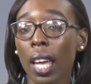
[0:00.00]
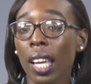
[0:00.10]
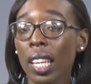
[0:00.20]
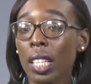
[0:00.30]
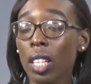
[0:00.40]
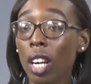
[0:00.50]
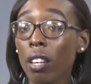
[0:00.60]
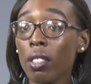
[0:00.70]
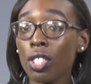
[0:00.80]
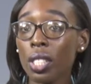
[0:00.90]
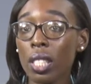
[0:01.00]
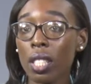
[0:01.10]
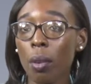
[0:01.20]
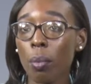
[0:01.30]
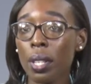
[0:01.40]
Encouraging
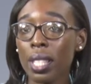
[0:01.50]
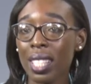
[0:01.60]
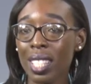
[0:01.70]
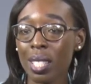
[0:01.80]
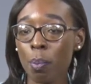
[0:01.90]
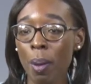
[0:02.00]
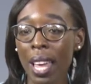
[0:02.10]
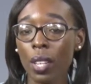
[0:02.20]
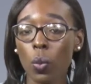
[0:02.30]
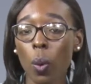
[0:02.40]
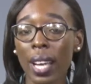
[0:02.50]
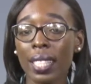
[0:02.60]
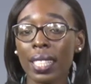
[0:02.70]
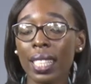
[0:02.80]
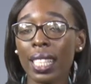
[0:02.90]
someone to spend
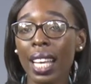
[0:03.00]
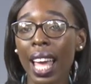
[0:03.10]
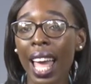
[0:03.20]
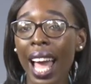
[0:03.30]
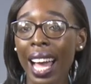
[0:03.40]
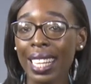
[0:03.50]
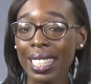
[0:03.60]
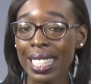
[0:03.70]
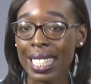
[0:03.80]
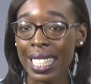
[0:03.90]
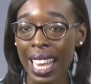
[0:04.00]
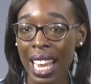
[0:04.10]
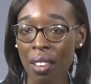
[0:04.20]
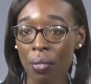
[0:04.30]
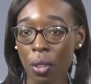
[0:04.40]
wisely and
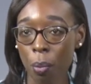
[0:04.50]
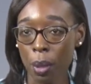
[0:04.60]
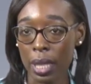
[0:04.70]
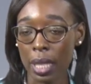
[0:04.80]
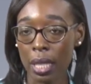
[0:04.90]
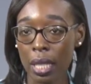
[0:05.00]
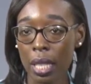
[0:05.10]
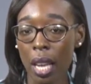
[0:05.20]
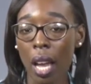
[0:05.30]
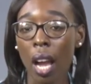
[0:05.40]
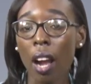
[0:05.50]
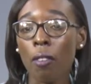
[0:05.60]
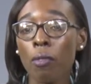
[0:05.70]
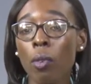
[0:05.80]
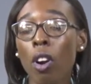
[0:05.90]
save their monies are
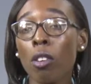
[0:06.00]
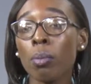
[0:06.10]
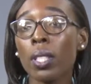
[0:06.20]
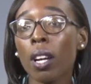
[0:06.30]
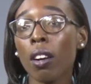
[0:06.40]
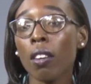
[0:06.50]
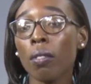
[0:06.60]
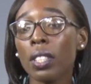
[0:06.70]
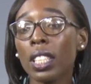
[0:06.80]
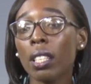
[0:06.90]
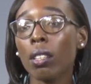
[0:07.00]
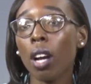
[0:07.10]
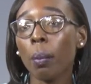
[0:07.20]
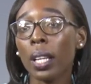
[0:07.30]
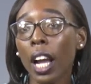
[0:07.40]
forms of
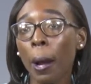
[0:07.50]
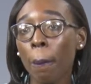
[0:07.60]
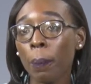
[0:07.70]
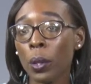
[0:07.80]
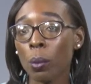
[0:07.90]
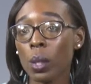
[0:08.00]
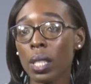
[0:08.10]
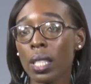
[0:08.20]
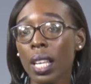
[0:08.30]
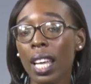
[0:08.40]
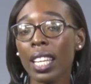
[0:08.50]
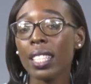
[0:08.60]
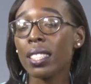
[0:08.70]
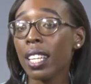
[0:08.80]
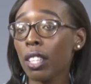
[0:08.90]
economic abuse.
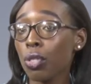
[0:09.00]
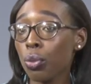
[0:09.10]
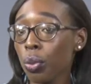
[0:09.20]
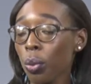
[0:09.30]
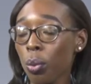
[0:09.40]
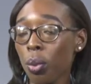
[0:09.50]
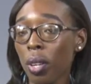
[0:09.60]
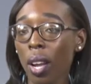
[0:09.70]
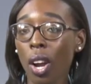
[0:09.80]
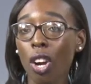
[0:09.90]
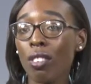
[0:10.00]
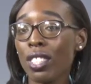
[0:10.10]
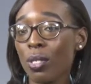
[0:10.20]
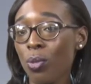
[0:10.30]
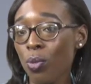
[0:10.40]
Is that true or
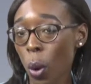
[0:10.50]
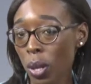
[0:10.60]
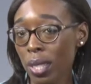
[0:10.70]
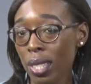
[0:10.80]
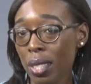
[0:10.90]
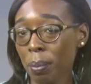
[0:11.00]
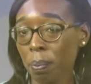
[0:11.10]
is it false?